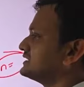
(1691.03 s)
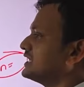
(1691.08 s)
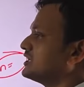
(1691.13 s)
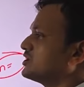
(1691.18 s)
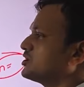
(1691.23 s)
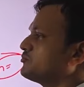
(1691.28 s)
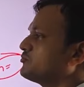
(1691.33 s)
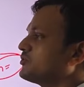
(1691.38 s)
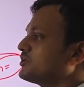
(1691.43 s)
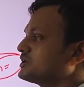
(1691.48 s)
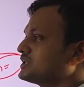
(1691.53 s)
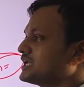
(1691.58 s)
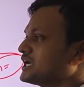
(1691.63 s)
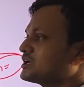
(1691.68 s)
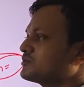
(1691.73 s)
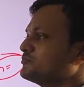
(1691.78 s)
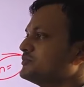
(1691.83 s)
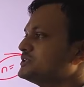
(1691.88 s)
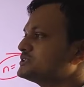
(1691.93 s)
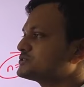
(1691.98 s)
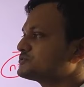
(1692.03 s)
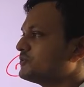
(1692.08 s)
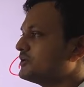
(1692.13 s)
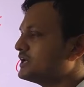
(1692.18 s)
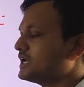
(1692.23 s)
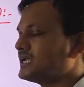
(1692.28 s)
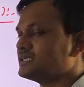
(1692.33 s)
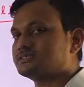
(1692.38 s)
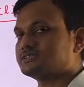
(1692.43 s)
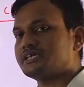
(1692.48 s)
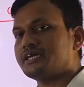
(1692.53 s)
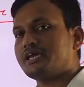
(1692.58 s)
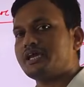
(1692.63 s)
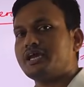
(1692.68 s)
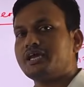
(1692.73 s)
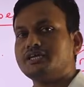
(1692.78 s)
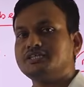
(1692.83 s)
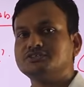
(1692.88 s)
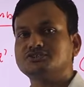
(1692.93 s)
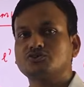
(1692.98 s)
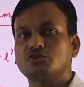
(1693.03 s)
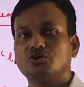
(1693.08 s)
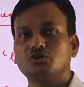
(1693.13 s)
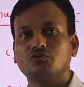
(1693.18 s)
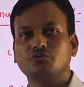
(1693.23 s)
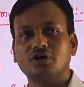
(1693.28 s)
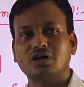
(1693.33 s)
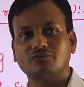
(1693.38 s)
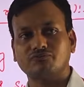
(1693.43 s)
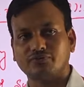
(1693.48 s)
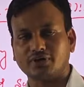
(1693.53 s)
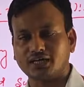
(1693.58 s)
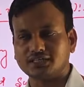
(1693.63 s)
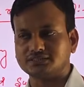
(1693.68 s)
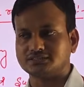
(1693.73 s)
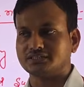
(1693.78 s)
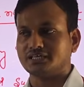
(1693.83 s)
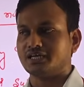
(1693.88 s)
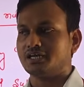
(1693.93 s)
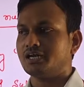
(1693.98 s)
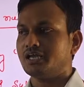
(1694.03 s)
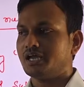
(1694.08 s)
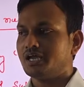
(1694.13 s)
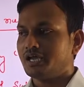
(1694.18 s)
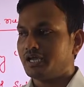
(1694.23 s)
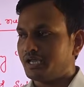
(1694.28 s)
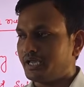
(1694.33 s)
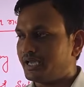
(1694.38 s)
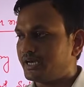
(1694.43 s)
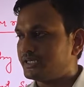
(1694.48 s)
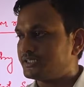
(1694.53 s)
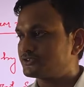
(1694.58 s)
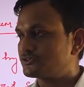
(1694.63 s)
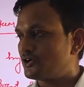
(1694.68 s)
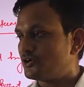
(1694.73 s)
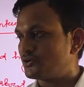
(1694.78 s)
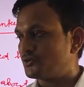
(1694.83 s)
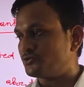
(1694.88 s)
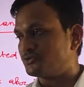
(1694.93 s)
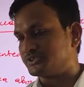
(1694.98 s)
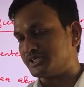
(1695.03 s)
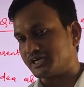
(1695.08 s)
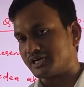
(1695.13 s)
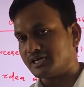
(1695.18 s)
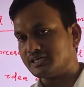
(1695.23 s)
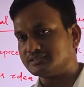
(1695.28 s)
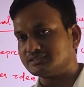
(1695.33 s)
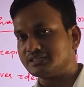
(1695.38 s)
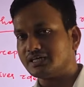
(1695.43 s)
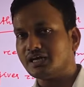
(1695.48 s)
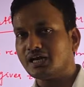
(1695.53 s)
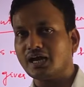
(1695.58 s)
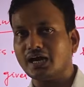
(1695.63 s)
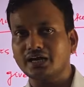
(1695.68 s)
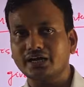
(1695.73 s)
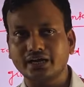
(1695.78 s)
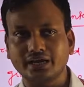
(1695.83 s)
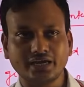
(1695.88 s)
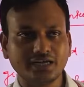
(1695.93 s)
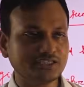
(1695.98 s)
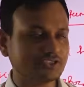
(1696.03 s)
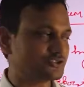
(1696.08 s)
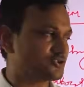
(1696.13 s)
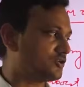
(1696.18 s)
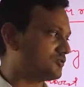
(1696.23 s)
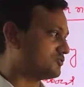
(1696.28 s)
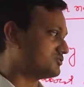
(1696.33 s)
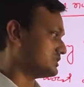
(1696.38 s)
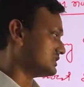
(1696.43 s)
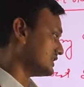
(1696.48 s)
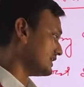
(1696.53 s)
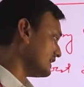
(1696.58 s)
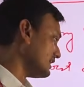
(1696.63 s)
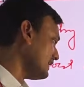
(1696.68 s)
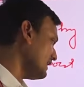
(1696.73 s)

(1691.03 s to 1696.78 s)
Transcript: number. That means when I say n is equal to 1 first cell, n is equal to second cell, and n is equal to 3